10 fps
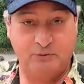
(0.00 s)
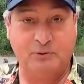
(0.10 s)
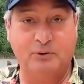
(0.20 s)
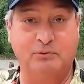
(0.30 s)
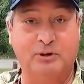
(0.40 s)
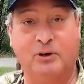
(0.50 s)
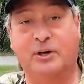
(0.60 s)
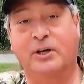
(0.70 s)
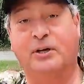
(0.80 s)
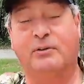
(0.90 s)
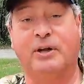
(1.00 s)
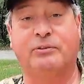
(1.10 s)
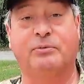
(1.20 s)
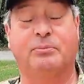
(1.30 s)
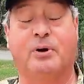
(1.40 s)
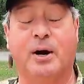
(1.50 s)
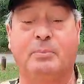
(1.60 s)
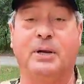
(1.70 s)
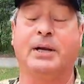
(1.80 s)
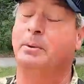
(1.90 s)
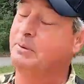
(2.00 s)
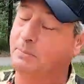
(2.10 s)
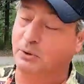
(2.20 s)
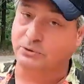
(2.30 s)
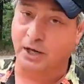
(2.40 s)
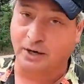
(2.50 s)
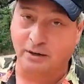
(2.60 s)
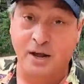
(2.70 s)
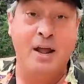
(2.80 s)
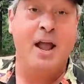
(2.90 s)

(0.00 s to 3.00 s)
So consider clicking on that subscribe button. I'd be most honored.